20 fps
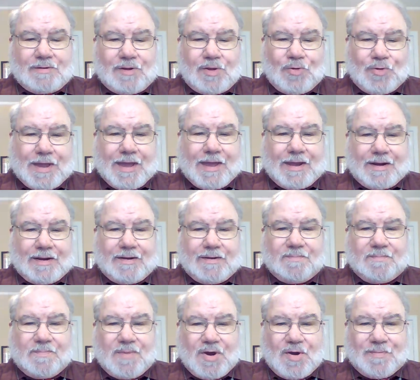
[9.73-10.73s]
located
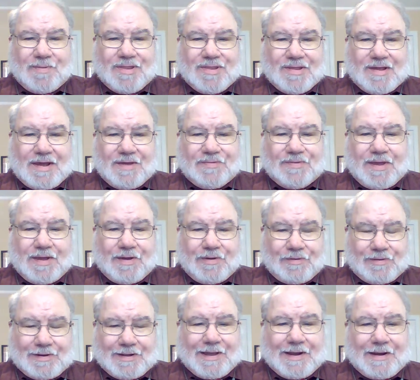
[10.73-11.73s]
in Bowman, South
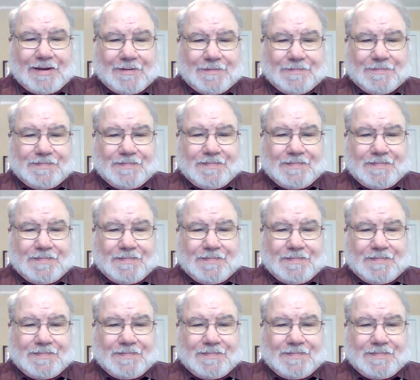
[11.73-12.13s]
Carolina.